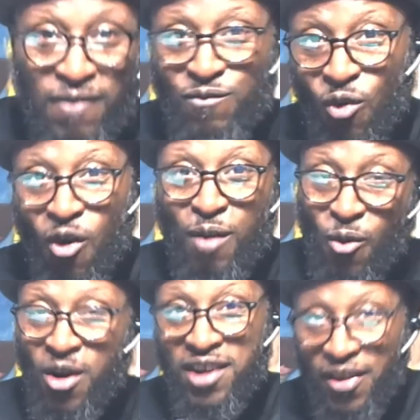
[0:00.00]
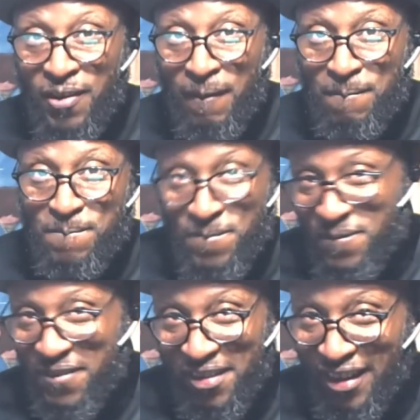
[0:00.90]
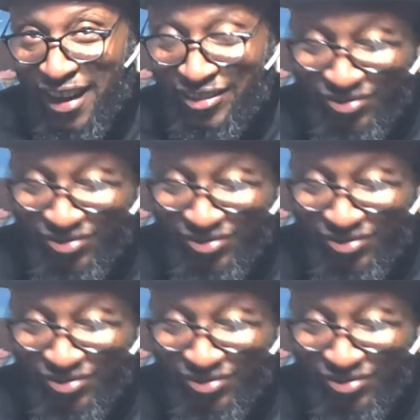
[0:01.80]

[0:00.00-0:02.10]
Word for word: form or another. All right.